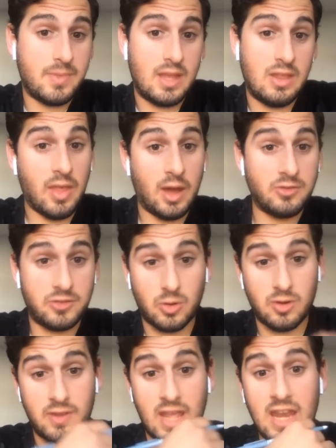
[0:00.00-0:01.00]
I think that was sort
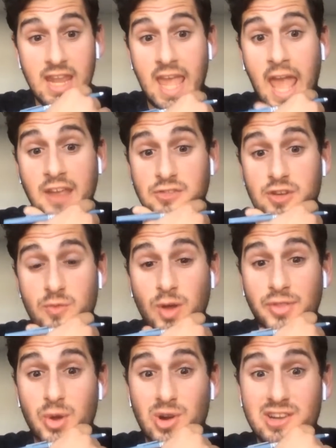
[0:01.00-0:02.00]
of an indication of what the
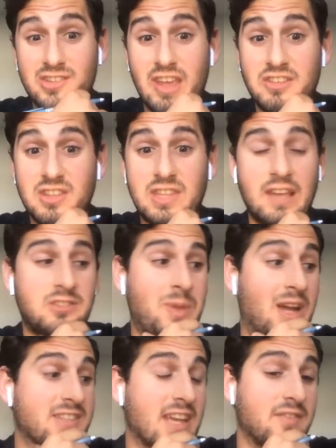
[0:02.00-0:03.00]
organization thinks about
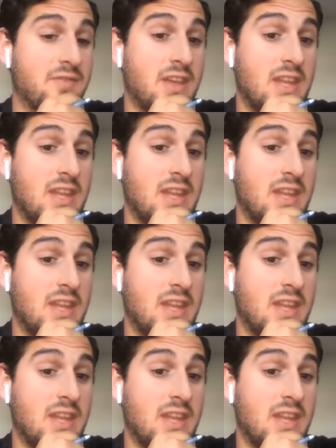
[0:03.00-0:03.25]
Dan Feeney.